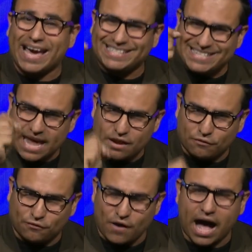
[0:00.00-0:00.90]

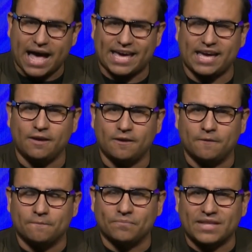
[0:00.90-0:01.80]
identify
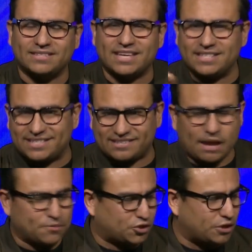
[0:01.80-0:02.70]
the
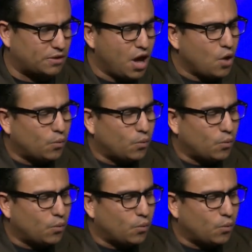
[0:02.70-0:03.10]
deception.